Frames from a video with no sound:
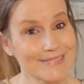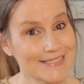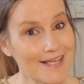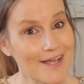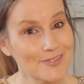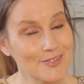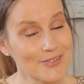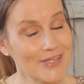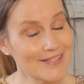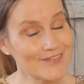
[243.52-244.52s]
It's hard
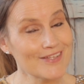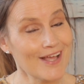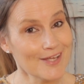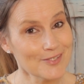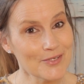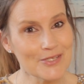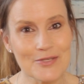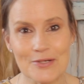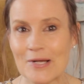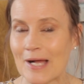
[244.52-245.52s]
go it's hard going
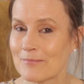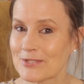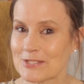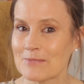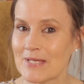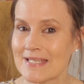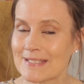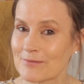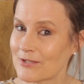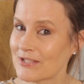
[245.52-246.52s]
though, I must admit,
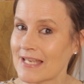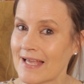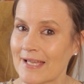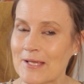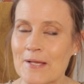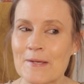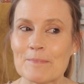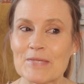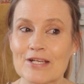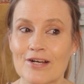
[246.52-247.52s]
I'm not going to lie,
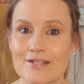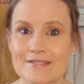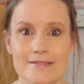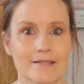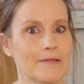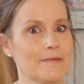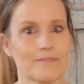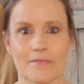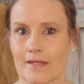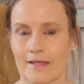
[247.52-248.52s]
because
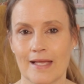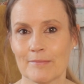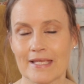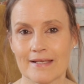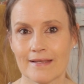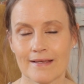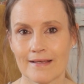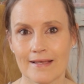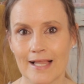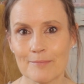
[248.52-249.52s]
I mean,
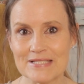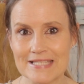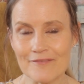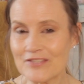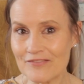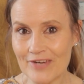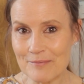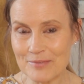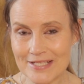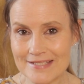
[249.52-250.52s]
help yourself to
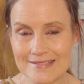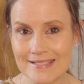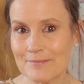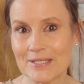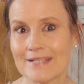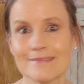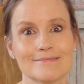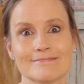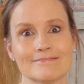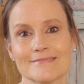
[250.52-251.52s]
fabrics. I mean,
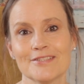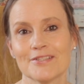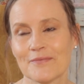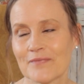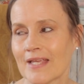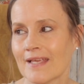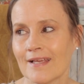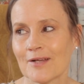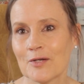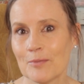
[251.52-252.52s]
you know,
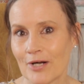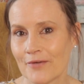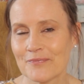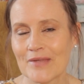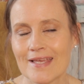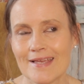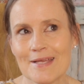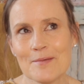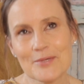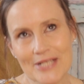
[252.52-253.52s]
come on.
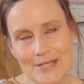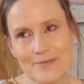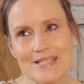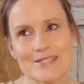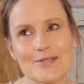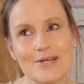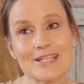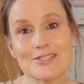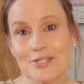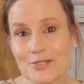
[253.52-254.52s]
But anyway, so
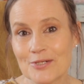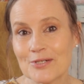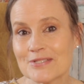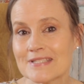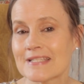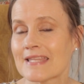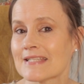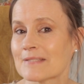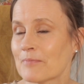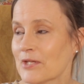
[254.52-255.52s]
I chose
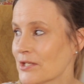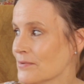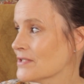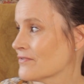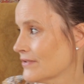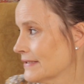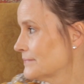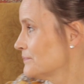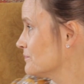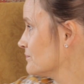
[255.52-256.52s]
this beautiful,